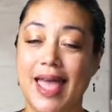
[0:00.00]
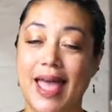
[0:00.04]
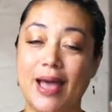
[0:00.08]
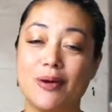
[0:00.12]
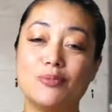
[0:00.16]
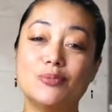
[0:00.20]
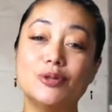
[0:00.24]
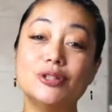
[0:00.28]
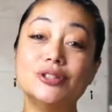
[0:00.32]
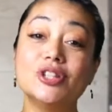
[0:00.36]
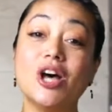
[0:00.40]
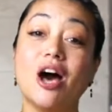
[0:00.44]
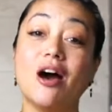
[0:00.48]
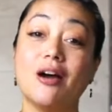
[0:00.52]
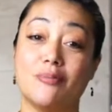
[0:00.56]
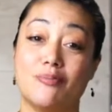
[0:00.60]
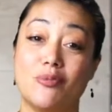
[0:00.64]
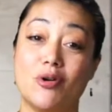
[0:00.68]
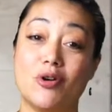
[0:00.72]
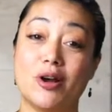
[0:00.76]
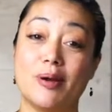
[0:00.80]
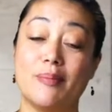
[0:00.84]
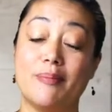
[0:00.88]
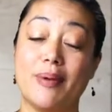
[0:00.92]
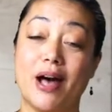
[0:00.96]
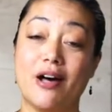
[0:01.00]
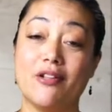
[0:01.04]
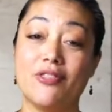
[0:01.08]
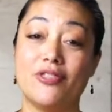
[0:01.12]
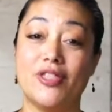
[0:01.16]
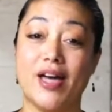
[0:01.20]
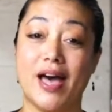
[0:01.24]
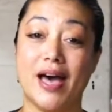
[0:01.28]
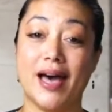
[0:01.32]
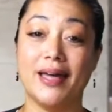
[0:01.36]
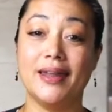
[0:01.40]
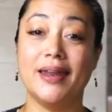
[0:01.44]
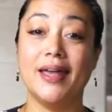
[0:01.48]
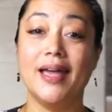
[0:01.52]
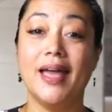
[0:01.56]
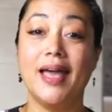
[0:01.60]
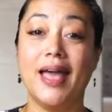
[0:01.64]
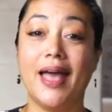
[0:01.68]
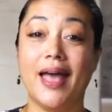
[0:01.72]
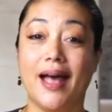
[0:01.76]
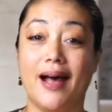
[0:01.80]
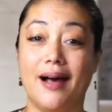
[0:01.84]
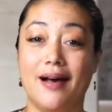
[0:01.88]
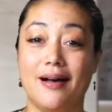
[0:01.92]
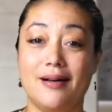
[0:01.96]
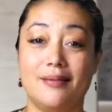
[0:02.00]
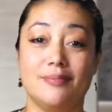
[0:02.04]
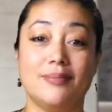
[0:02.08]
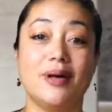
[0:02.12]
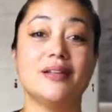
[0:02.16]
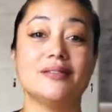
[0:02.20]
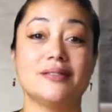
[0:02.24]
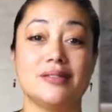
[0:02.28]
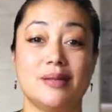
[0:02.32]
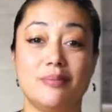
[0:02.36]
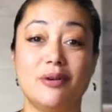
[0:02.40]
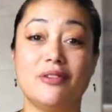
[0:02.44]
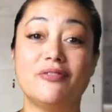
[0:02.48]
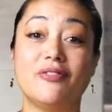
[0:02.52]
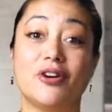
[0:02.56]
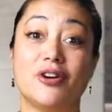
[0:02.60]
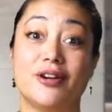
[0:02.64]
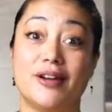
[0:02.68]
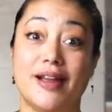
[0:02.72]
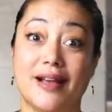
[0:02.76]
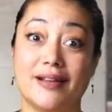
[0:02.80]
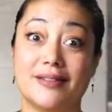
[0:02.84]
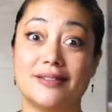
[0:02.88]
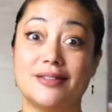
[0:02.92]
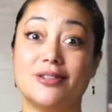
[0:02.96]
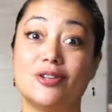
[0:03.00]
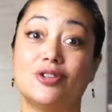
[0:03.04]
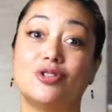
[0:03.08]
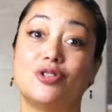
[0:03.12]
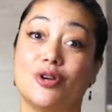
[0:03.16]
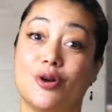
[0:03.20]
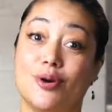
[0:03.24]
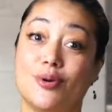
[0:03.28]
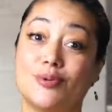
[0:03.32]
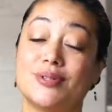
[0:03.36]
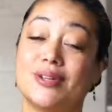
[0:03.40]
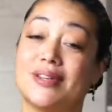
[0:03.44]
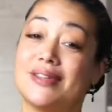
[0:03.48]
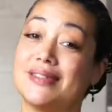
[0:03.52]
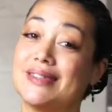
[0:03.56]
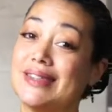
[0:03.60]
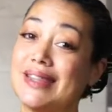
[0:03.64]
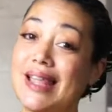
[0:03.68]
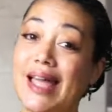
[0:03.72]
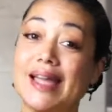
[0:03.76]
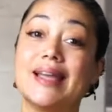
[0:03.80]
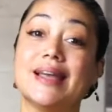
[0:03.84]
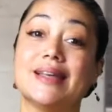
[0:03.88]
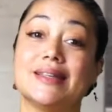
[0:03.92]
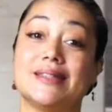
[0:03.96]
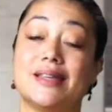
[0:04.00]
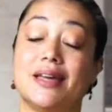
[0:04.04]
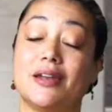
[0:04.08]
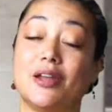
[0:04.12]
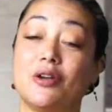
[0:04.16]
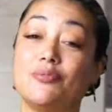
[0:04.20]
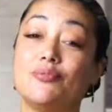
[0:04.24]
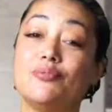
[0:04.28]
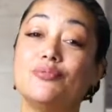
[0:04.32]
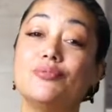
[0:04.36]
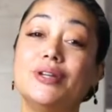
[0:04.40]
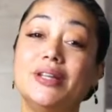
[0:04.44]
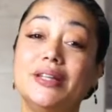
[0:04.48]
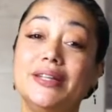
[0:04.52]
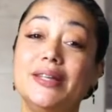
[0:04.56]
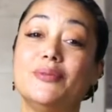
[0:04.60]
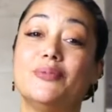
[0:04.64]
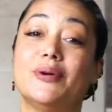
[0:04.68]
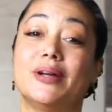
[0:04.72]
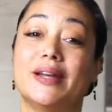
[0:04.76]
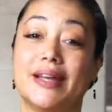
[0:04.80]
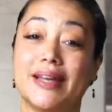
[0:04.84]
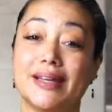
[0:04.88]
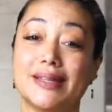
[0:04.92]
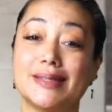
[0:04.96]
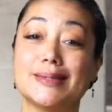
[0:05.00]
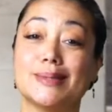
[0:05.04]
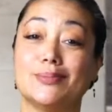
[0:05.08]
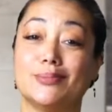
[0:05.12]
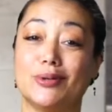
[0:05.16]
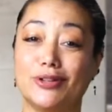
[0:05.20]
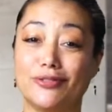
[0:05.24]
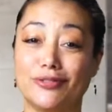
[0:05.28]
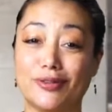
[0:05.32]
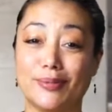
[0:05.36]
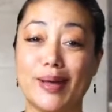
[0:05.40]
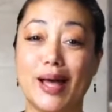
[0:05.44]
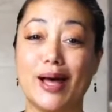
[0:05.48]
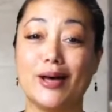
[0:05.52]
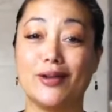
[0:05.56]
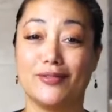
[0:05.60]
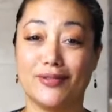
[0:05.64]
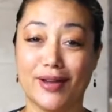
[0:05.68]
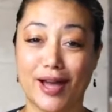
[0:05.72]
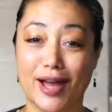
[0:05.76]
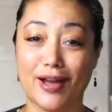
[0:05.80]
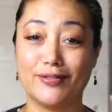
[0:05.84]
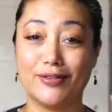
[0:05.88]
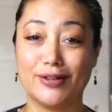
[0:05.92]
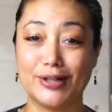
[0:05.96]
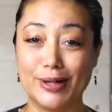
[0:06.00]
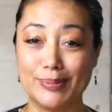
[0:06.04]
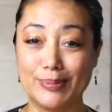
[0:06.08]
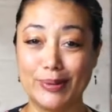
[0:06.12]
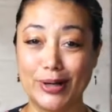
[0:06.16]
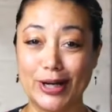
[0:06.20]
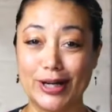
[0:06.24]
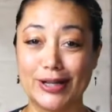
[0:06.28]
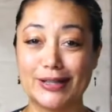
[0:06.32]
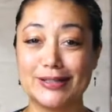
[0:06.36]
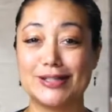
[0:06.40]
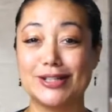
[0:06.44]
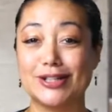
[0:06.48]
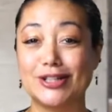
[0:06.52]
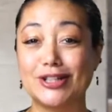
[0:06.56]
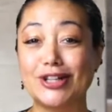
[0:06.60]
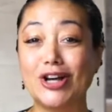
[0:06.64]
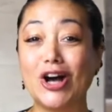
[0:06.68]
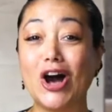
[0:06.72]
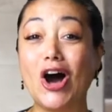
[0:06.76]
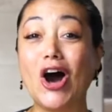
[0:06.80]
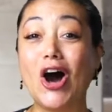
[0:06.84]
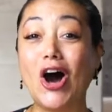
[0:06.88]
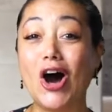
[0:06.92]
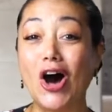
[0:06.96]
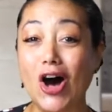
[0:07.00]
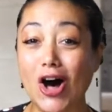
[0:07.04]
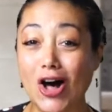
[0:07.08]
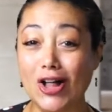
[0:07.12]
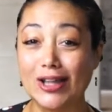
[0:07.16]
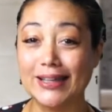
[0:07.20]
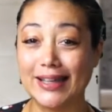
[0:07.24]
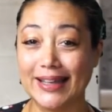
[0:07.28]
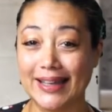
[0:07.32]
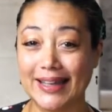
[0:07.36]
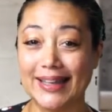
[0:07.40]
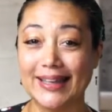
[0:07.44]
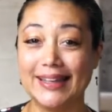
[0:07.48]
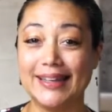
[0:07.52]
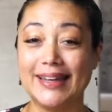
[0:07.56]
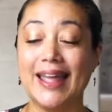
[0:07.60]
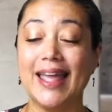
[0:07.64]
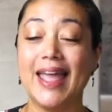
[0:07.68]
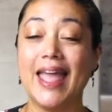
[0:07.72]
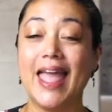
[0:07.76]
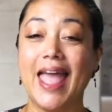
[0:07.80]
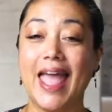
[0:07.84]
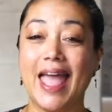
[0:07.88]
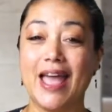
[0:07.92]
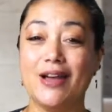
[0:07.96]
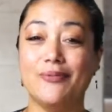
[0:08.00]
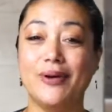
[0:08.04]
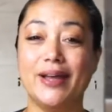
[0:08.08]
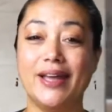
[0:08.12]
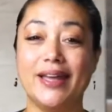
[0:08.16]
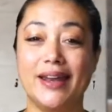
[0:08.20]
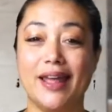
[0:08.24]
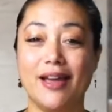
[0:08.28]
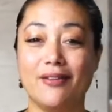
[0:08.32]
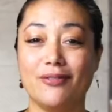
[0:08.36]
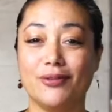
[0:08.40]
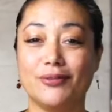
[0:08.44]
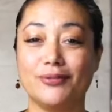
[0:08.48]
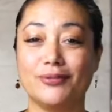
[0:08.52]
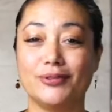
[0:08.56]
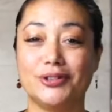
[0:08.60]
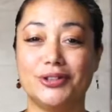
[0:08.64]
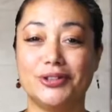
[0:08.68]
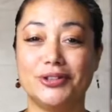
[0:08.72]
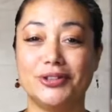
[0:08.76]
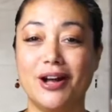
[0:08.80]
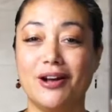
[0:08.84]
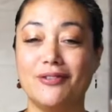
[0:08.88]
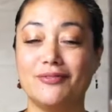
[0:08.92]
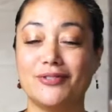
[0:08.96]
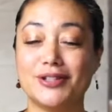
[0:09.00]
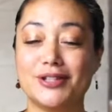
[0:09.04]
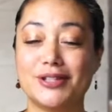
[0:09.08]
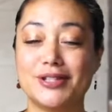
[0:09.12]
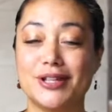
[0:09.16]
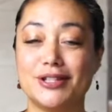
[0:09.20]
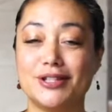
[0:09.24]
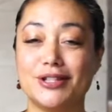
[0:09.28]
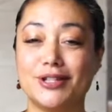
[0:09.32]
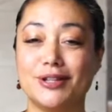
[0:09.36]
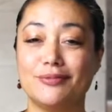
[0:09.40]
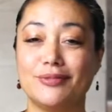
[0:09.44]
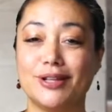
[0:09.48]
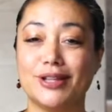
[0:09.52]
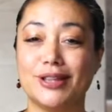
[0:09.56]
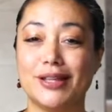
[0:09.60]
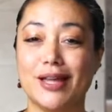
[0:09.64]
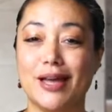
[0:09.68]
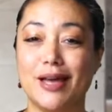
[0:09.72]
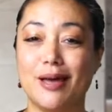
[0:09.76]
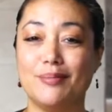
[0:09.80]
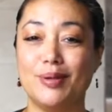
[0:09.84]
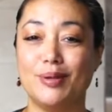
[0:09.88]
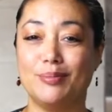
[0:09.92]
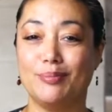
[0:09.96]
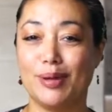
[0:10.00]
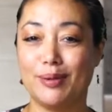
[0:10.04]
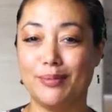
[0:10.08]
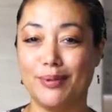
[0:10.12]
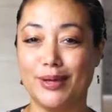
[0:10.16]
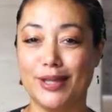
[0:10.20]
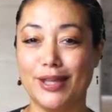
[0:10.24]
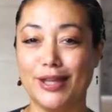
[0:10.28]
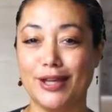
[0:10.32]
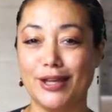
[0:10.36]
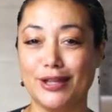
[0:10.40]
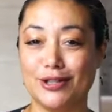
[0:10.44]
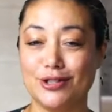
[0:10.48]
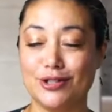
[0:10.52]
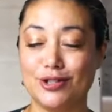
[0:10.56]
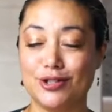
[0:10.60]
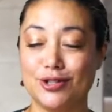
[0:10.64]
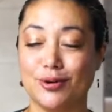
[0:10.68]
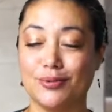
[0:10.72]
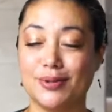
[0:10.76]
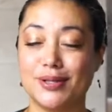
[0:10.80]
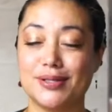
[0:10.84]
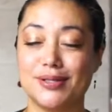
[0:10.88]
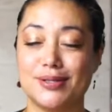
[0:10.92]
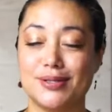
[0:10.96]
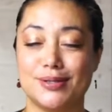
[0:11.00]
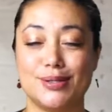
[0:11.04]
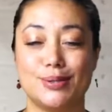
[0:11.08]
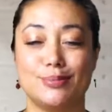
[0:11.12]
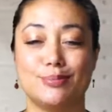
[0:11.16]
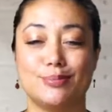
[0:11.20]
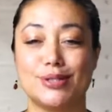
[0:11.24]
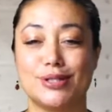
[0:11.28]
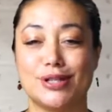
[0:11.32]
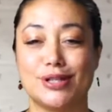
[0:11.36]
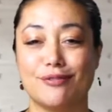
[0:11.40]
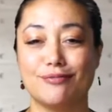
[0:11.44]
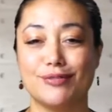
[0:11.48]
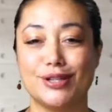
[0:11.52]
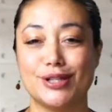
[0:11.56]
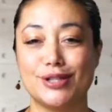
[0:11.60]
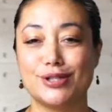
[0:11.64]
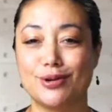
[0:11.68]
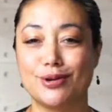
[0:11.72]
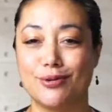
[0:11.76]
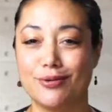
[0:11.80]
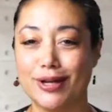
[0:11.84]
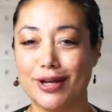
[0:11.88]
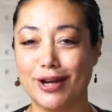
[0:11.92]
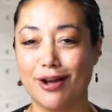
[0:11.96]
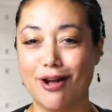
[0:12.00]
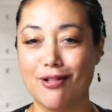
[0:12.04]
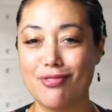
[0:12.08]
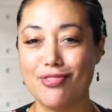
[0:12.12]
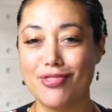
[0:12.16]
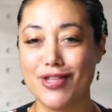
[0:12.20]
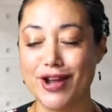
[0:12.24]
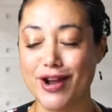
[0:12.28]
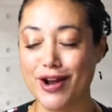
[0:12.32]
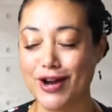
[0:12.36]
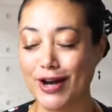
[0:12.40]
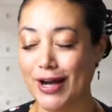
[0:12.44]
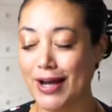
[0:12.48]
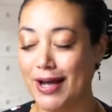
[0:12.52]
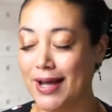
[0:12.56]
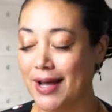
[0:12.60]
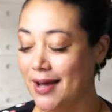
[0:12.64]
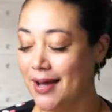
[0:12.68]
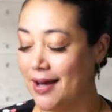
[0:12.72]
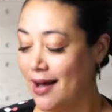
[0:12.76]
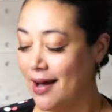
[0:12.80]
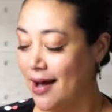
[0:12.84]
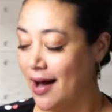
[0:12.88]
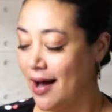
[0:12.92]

And we'll talk more about that on some of our next shows, because like I said, I really want to get someone from Out of Africa Park to call in and we can have a real conversation with them, and maybe they can show us some stuff that's going on there.